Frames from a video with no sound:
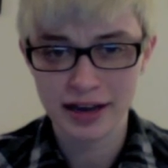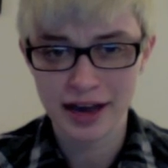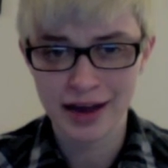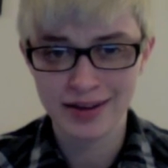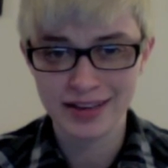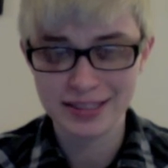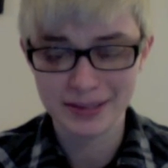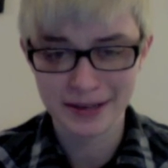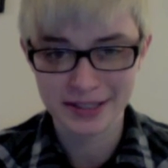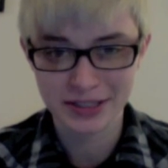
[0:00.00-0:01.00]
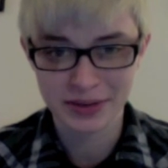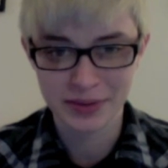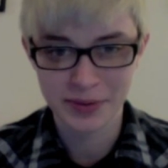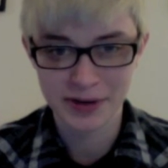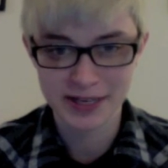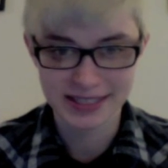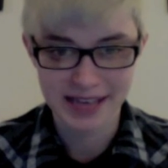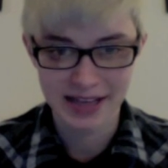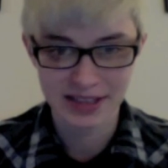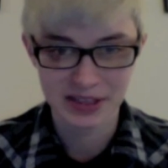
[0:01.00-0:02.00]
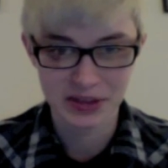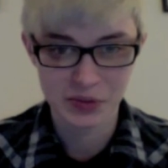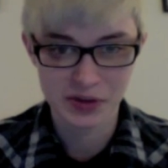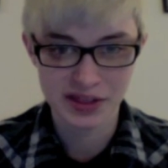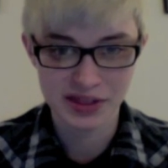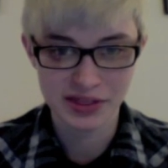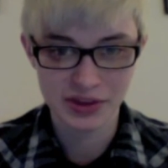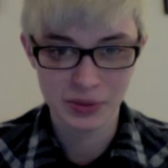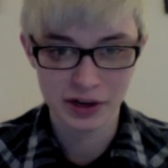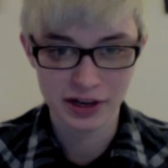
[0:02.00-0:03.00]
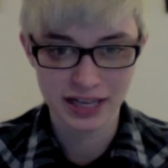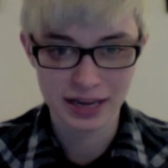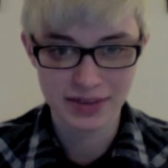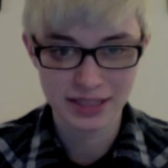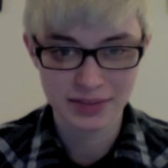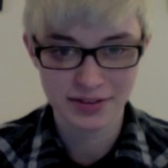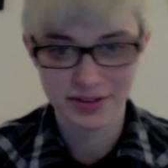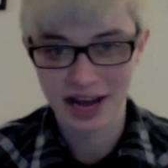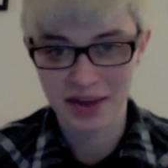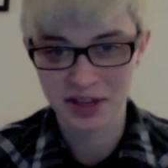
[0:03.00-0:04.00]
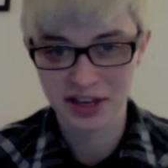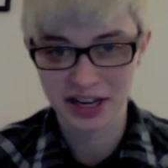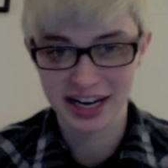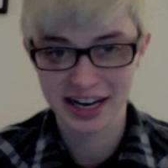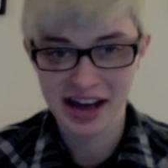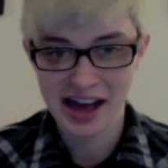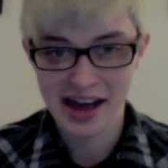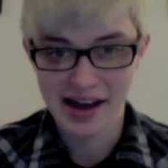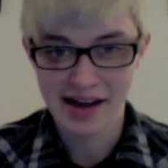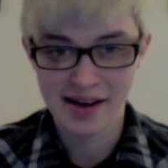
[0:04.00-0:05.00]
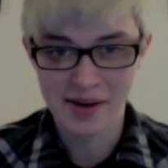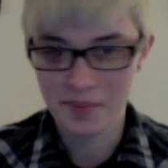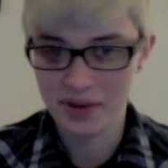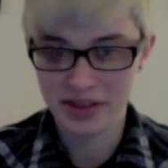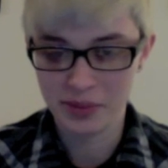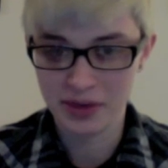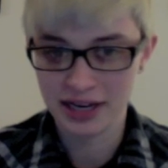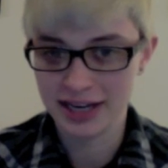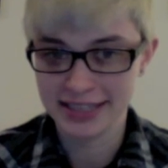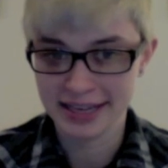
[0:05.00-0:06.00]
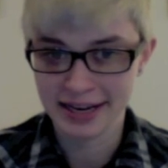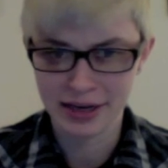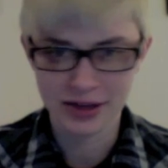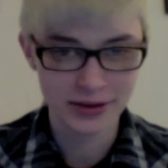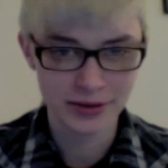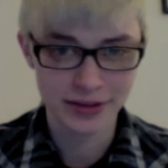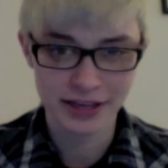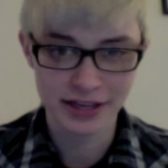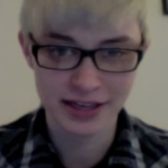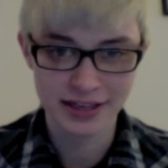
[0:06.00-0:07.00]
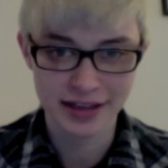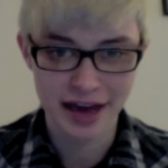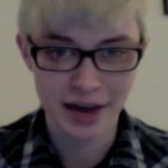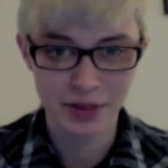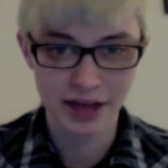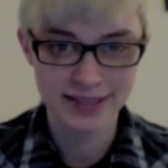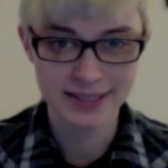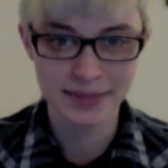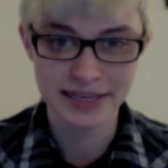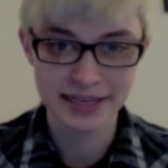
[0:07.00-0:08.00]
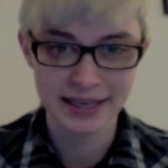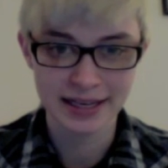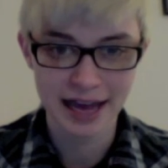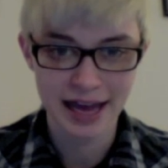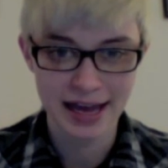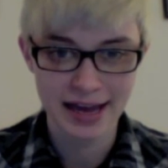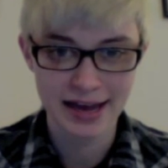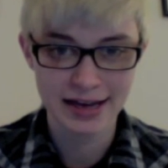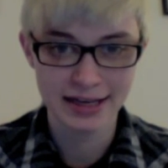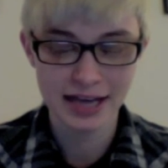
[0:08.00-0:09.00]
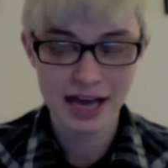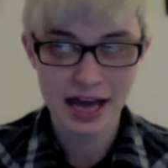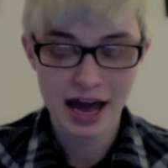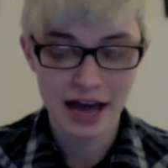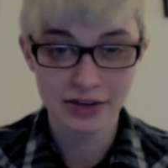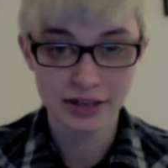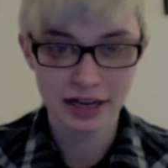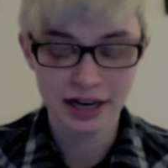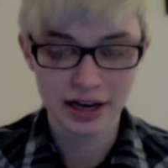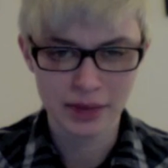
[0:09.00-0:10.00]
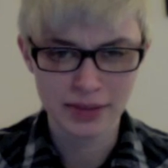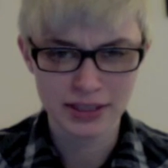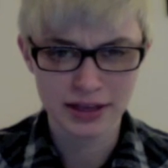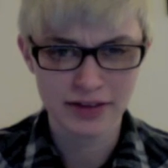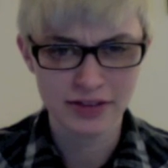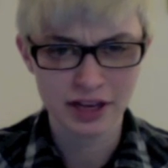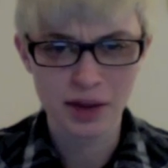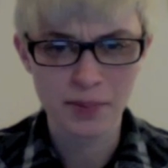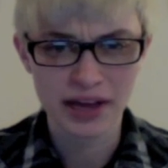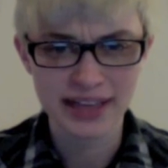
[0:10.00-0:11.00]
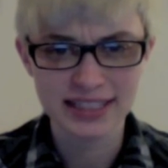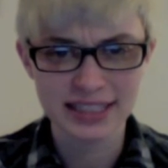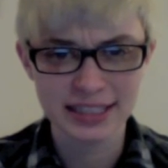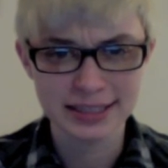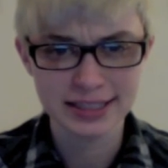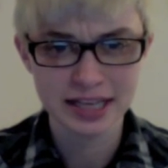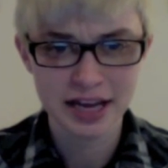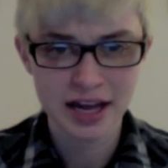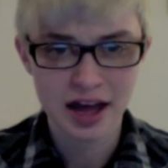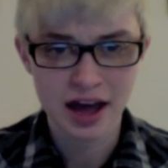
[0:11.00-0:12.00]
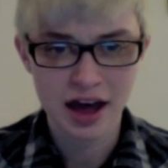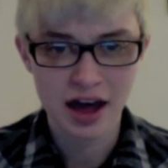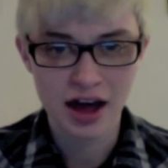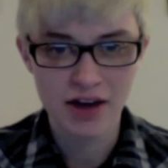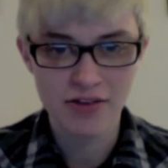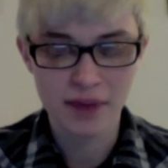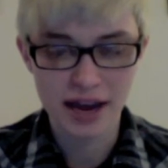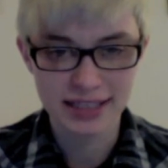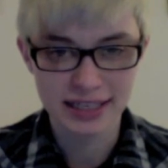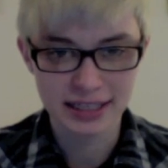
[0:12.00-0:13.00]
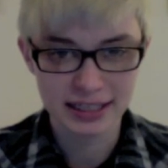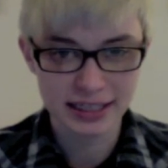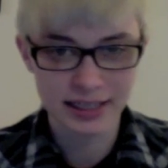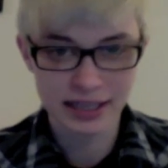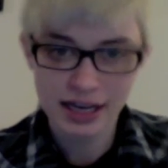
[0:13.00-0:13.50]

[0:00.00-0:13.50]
It's hard to remember exactly when the word came into my vocabulary, but the minute it did, I knew that that applied to me, and I knew that it encompassed a lot of the complexities of my identity.